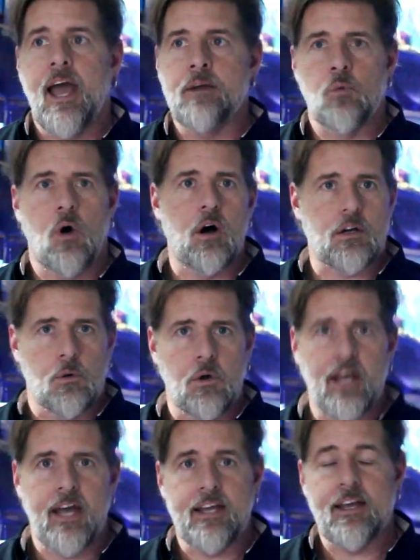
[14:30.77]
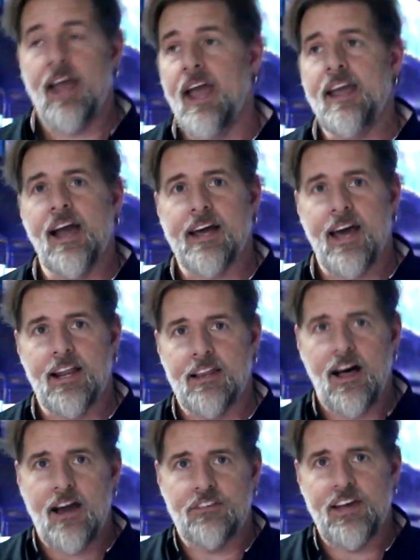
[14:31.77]
and walk away. Hey, I got a
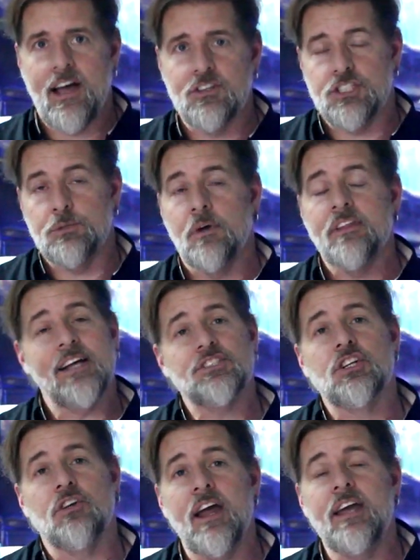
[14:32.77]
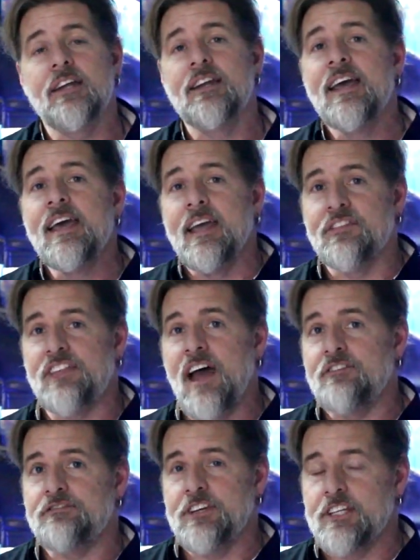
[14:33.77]
lot of algae. Well, that's great if
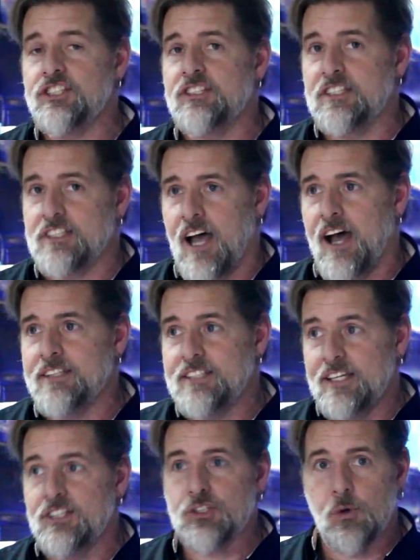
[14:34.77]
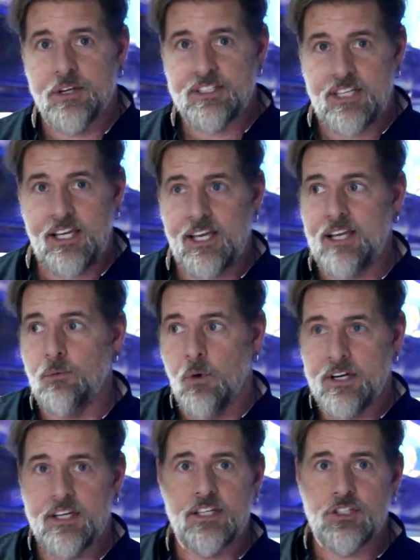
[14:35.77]
that fish decides he is going to eat
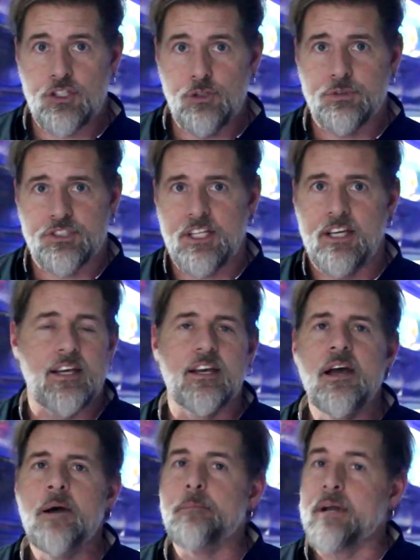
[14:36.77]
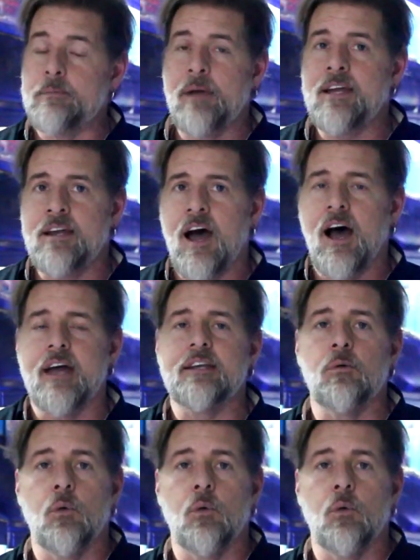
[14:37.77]
what it is you see, but he may not.